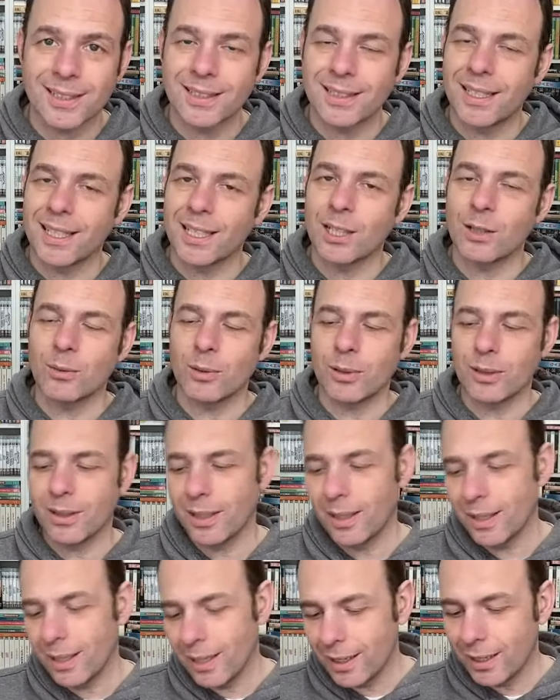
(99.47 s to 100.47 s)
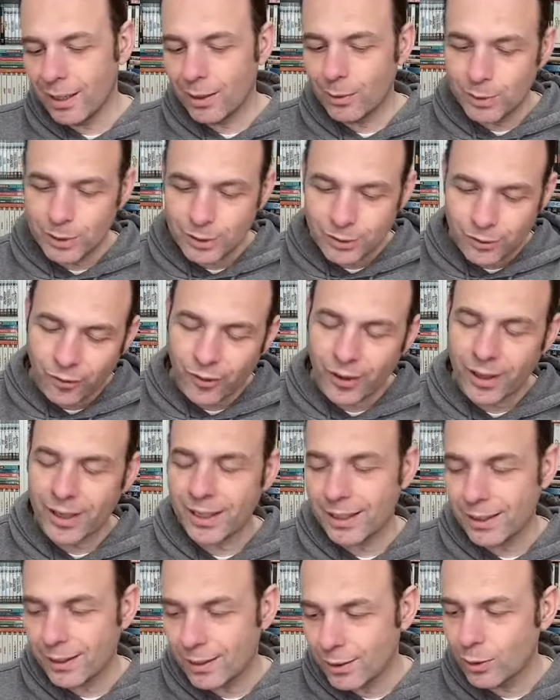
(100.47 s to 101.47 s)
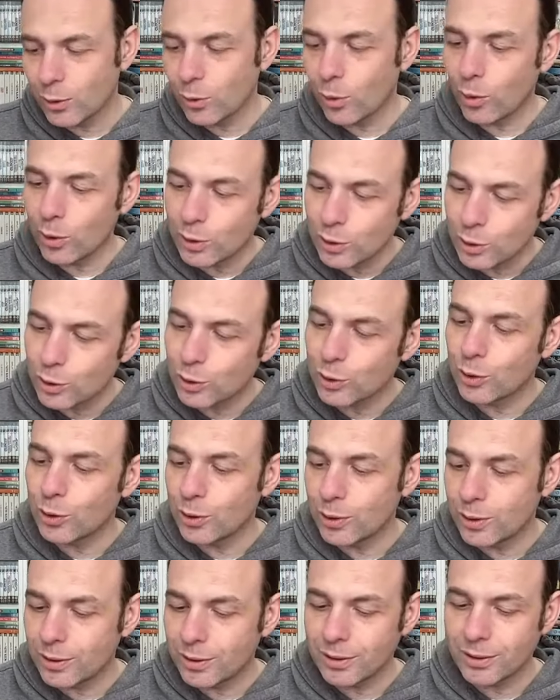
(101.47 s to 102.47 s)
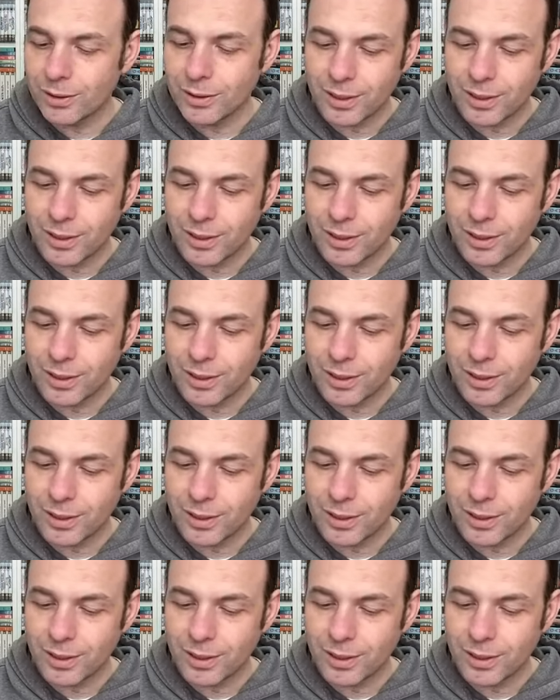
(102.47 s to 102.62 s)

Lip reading: The second one was fine, not as good,